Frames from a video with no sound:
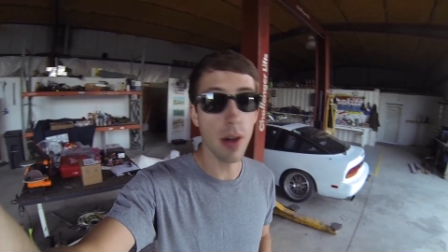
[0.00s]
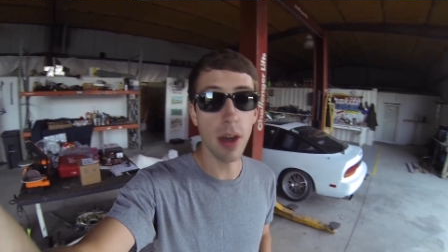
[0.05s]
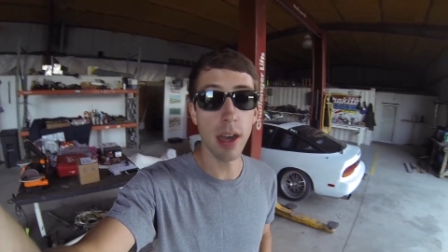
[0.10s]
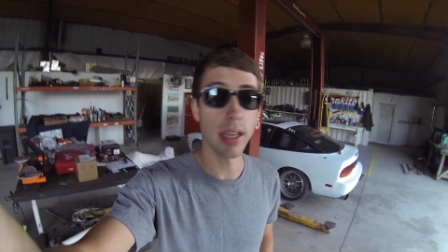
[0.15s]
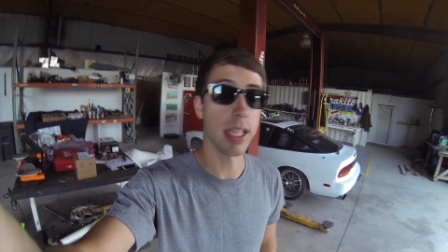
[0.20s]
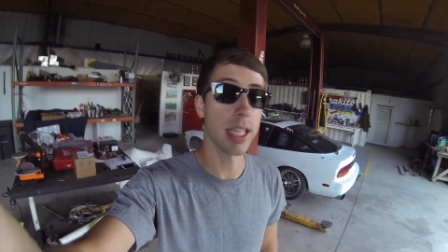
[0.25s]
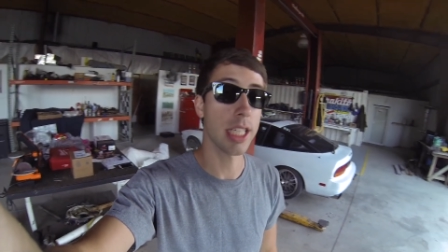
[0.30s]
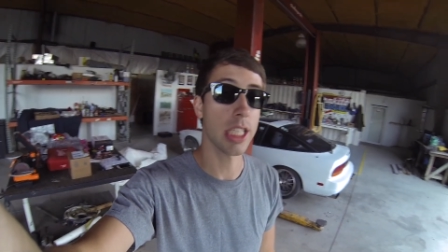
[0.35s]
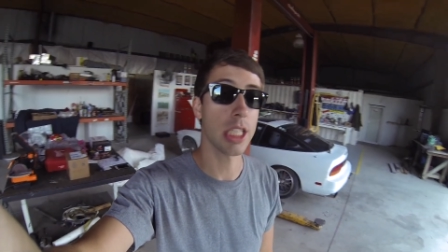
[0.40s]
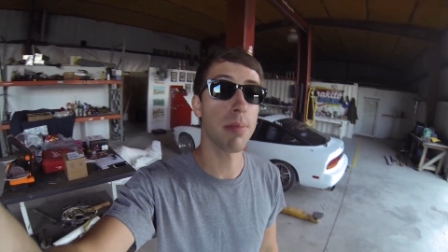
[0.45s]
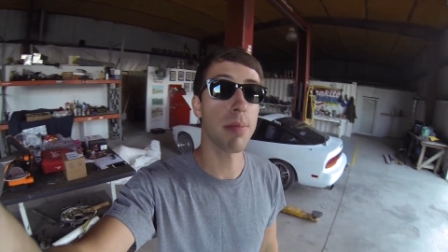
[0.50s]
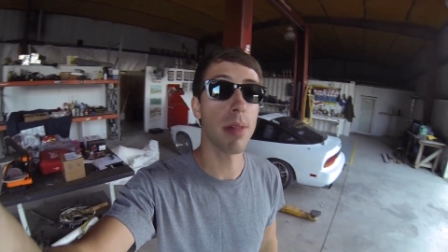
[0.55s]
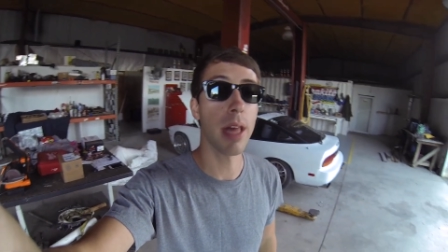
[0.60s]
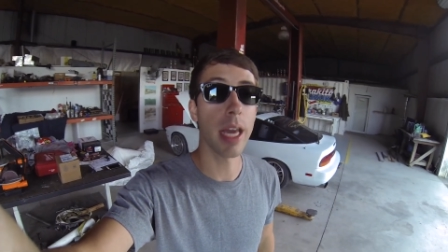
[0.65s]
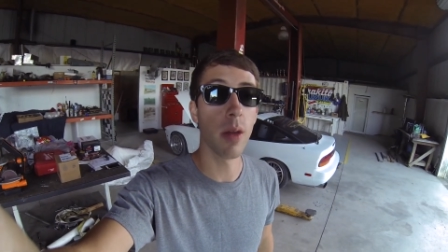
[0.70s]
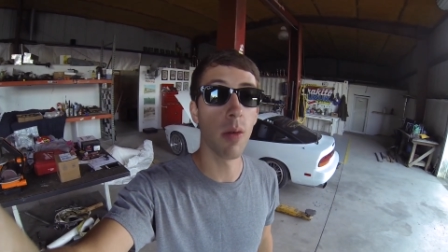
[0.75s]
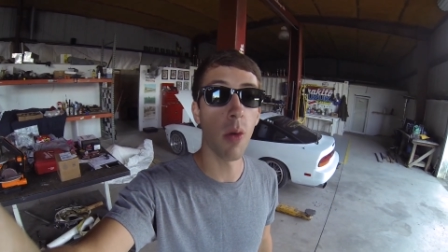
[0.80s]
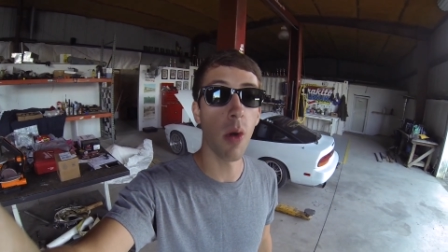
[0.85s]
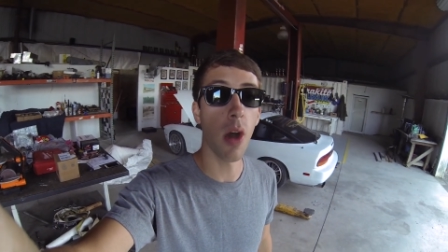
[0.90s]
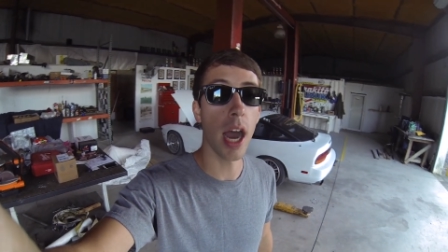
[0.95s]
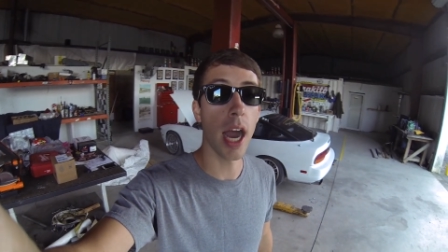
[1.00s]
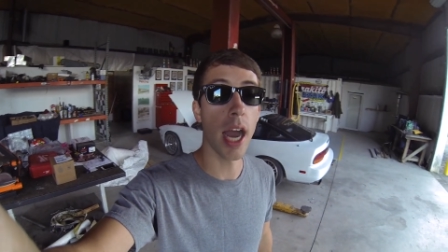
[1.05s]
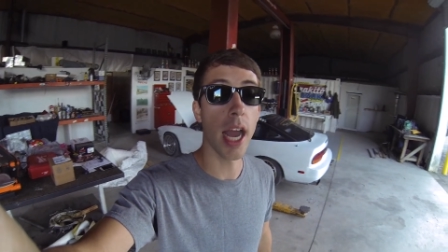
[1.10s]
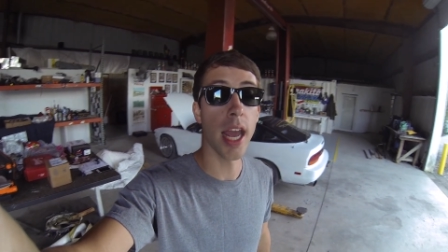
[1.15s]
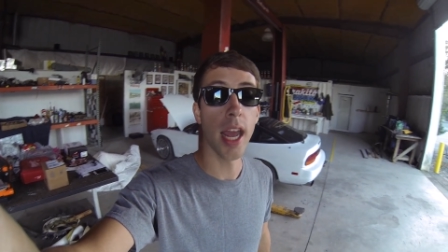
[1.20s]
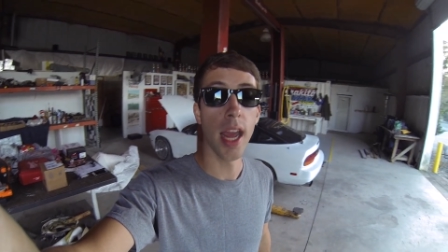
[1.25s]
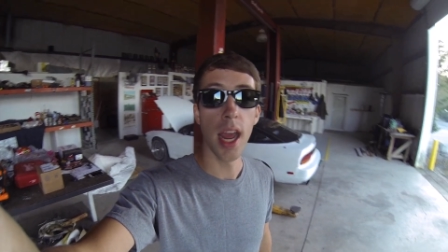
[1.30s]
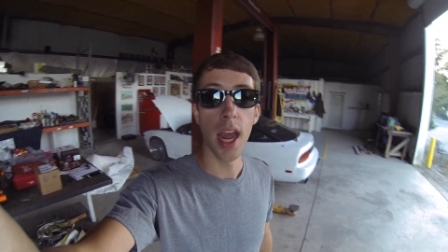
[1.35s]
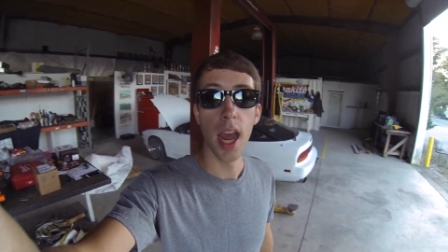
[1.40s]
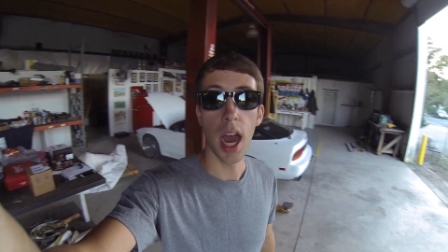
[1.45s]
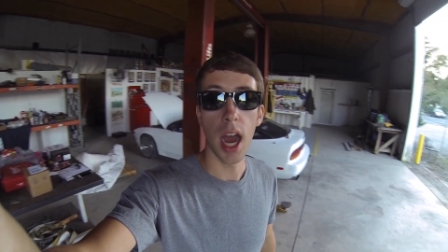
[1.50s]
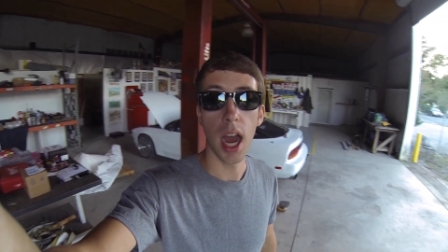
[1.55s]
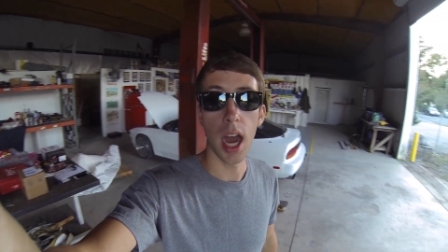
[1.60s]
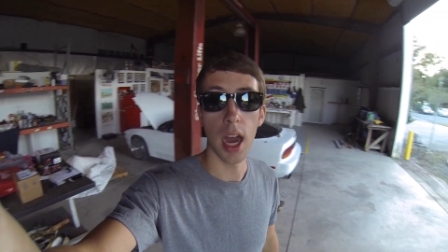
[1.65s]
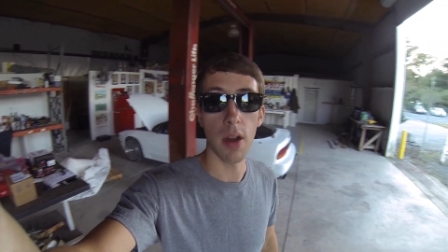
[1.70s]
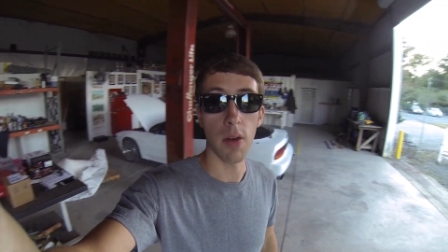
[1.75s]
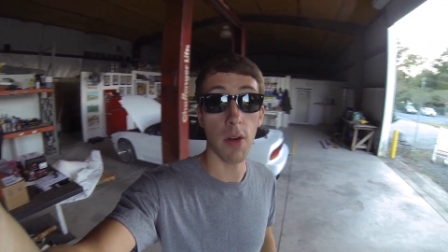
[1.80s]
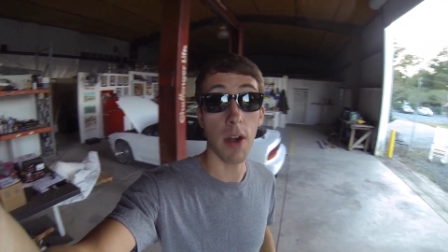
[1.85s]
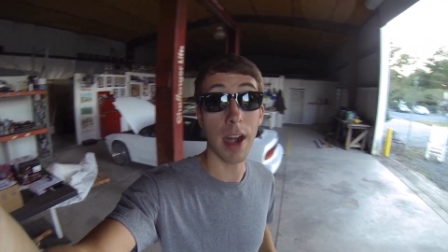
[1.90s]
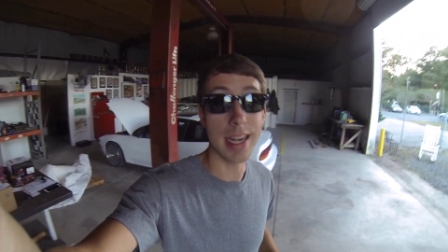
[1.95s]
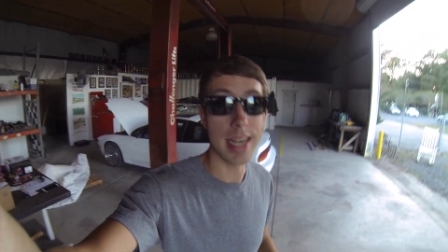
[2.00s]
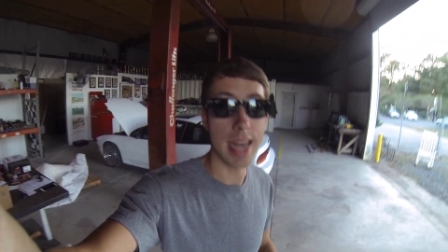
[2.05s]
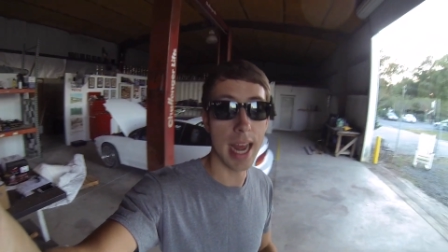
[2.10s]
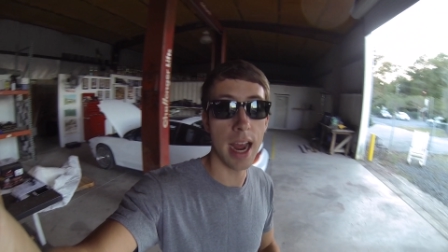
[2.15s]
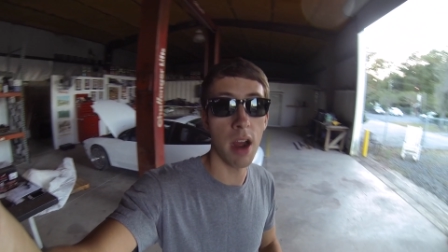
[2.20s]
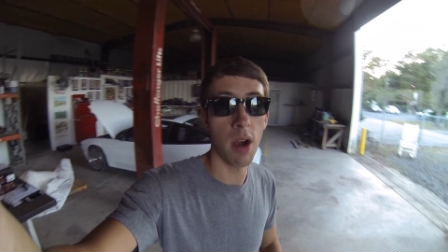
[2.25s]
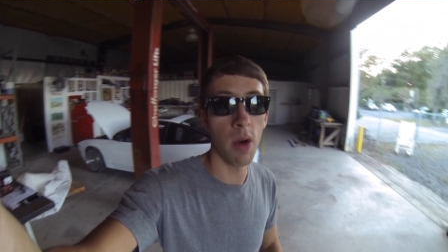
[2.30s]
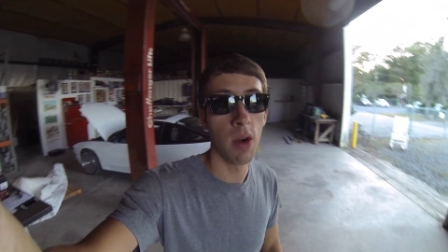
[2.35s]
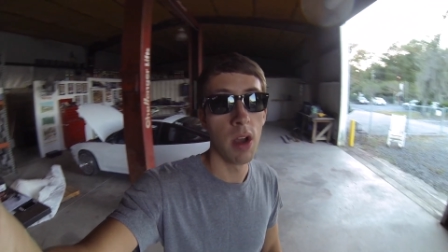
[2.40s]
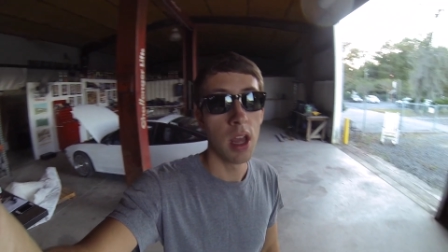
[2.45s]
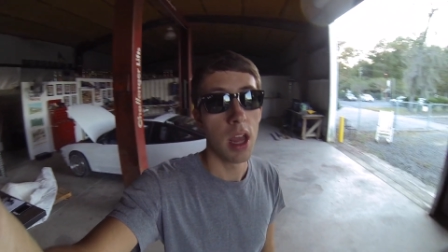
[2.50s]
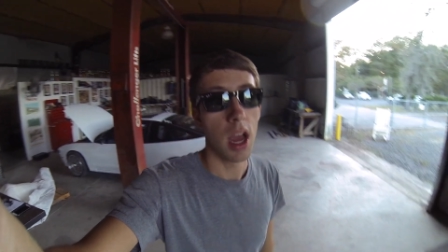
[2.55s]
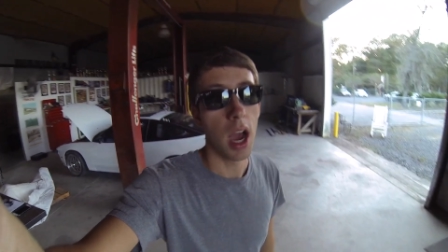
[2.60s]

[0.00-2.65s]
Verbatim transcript: I'll explain why uh, right now.